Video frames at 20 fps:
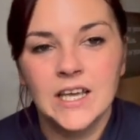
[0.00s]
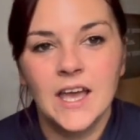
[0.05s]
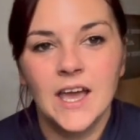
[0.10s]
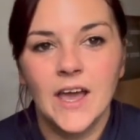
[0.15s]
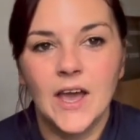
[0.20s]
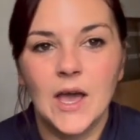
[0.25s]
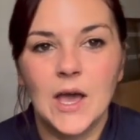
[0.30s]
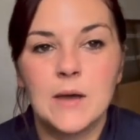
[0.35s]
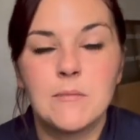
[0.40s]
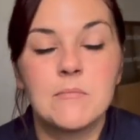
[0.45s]

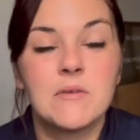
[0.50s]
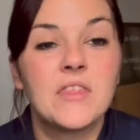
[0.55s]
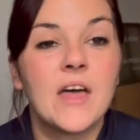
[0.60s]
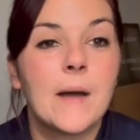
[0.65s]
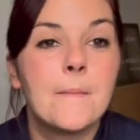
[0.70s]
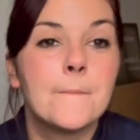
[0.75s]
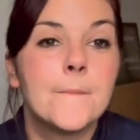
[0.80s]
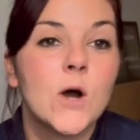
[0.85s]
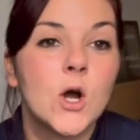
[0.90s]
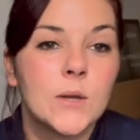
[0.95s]
but
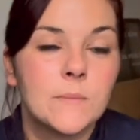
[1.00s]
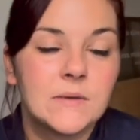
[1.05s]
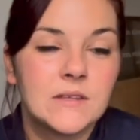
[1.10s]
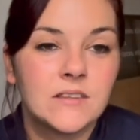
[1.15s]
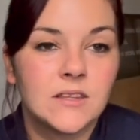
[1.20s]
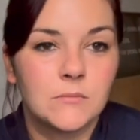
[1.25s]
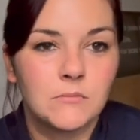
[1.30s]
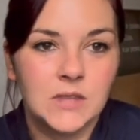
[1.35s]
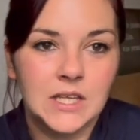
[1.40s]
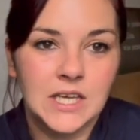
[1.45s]
that might be
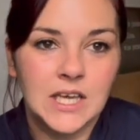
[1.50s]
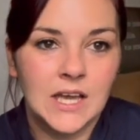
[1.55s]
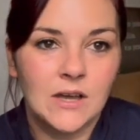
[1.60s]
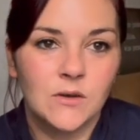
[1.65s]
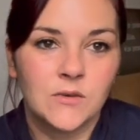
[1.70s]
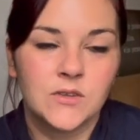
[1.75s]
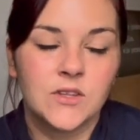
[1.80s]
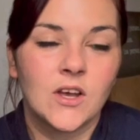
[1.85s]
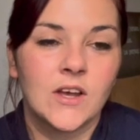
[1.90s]
something else